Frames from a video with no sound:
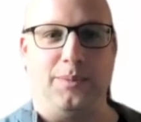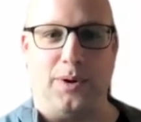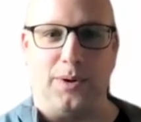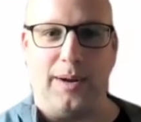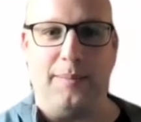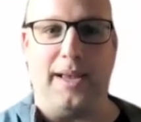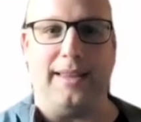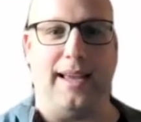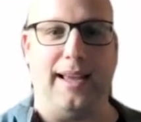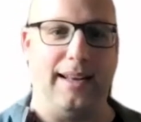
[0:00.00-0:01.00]
program,
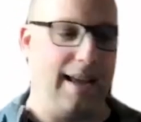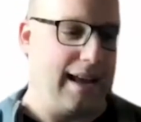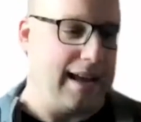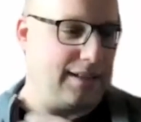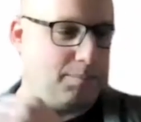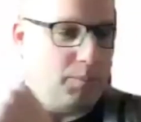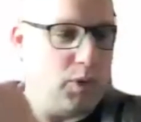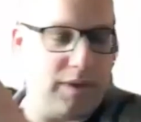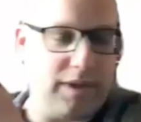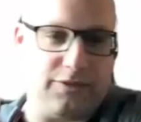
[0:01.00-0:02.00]
and then
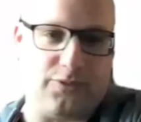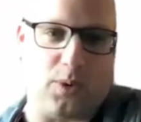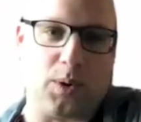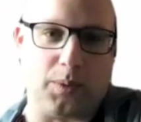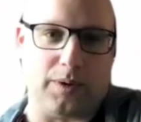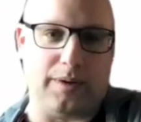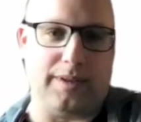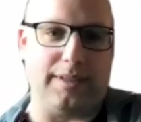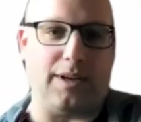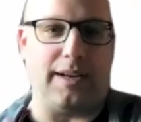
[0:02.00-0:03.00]
moving
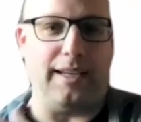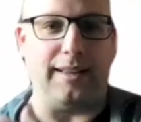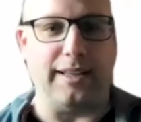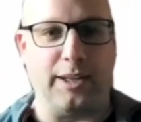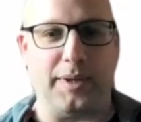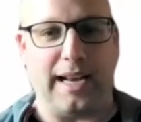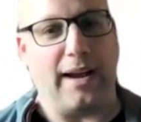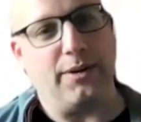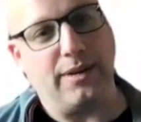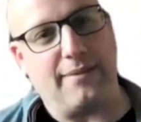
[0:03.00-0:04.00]
forward, talking a little bit
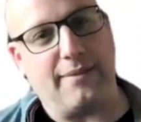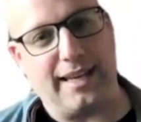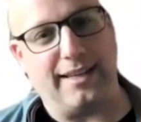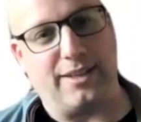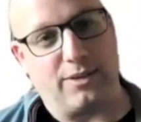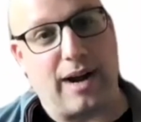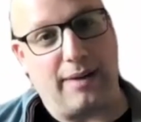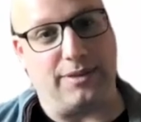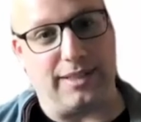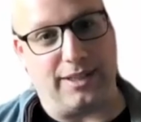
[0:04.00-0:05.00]
how you navigated
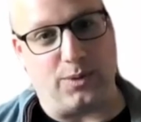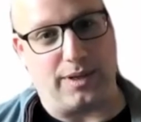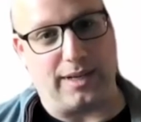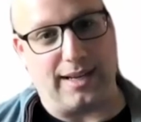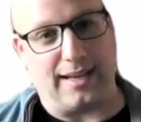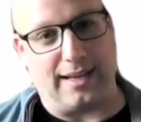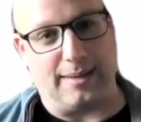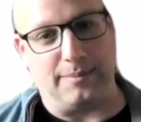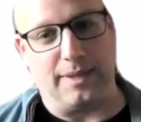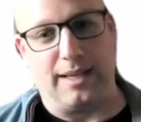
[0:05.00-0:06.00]
arrival at York,
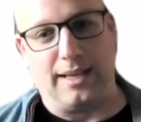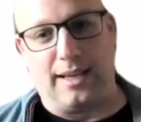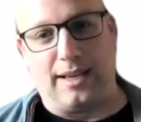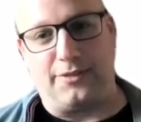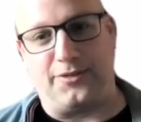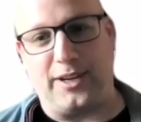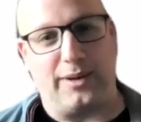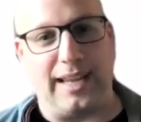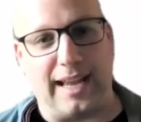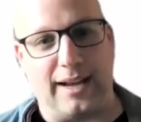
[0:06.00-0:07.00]

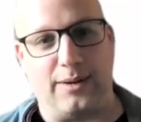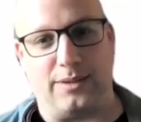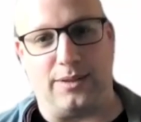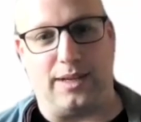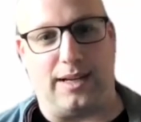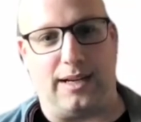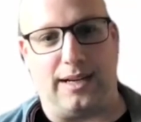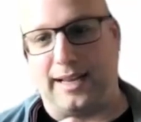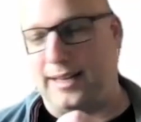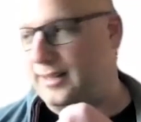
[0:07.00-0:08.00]
figuring out
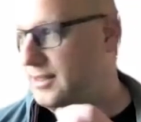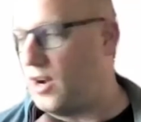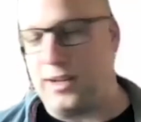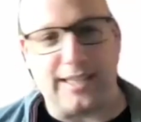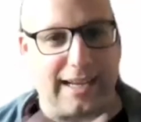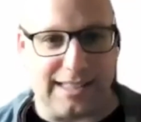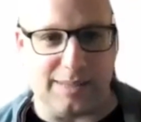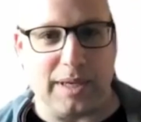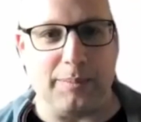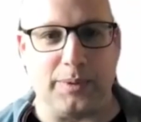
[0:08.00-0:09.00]
and
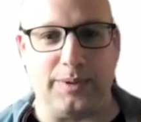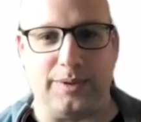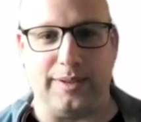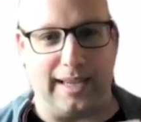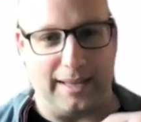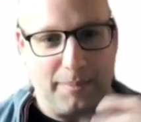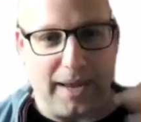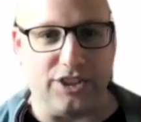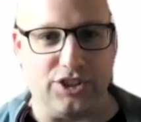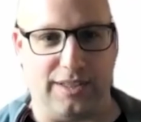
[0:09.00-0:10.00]
contacting people and
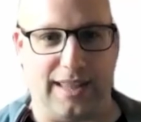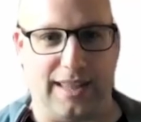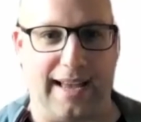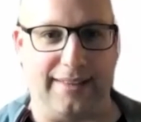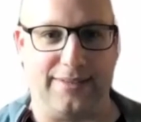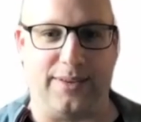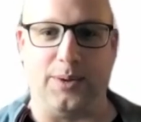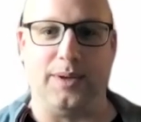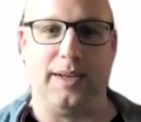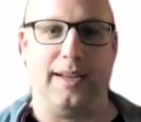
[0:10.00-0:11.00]
managing that.
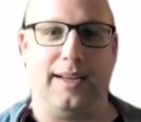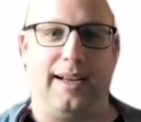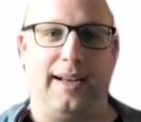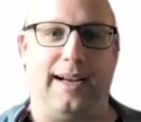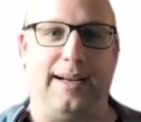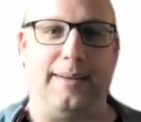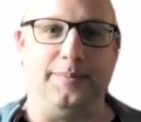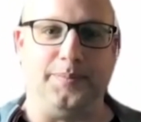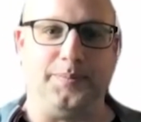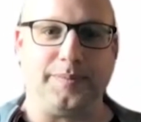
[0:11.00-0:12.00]
So
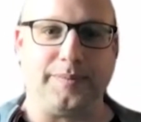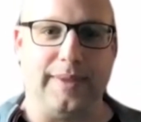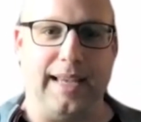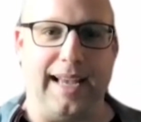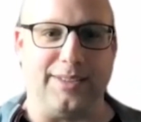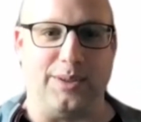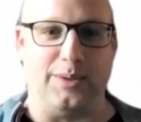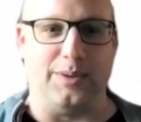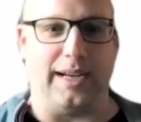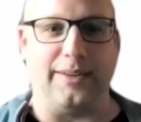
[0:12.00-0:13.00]
yeah,
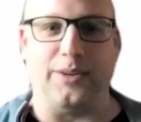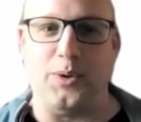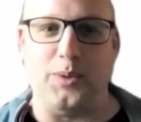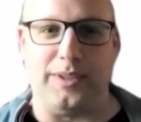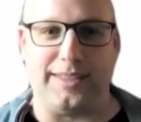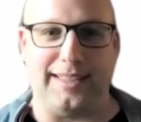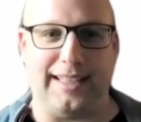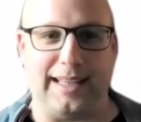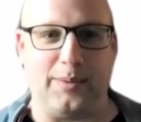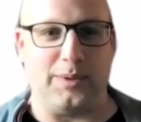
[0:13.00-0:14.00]
so I don't know who wants to
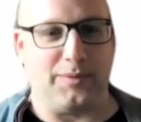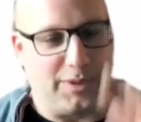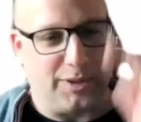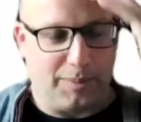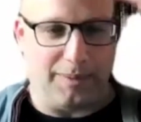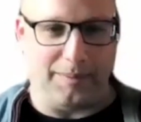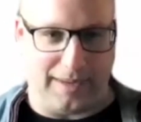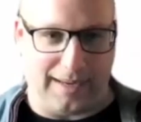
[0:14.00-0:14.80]
take that word first, but